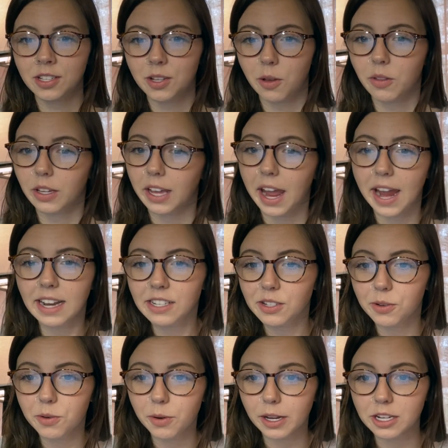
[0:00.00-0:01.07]
So the
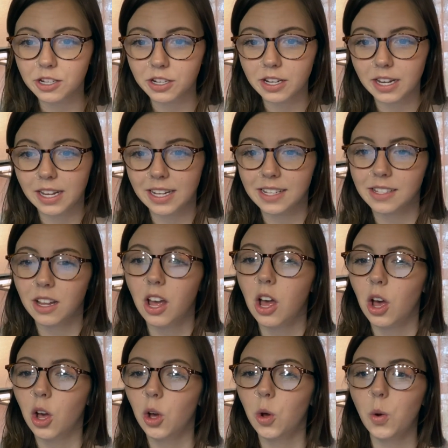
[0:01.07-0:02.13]
K2 question is,
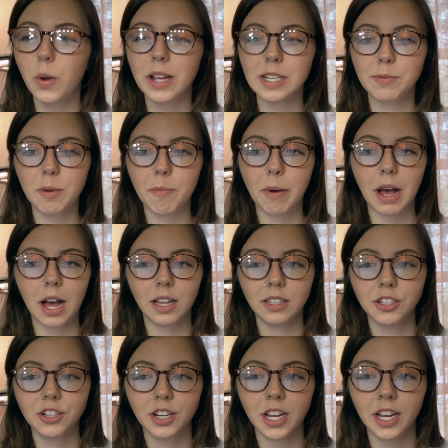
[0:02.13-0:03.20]
who has been
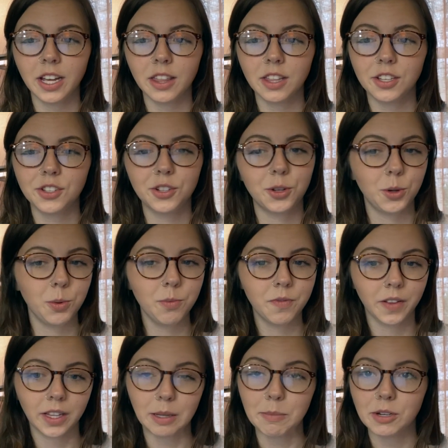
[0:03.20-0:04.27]
polishing the tube
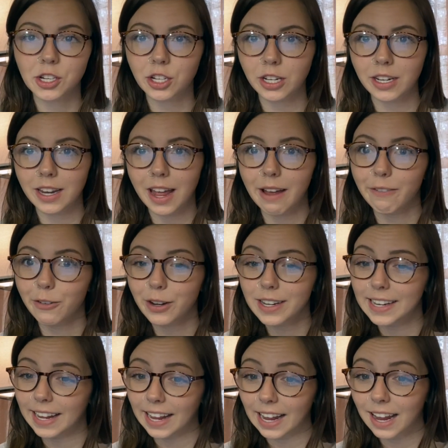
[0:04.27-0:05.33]
filling machine every
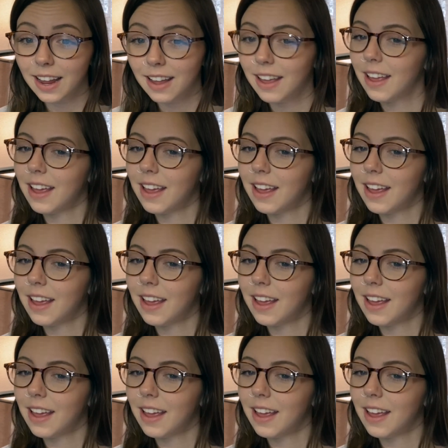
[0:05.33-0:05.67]
day?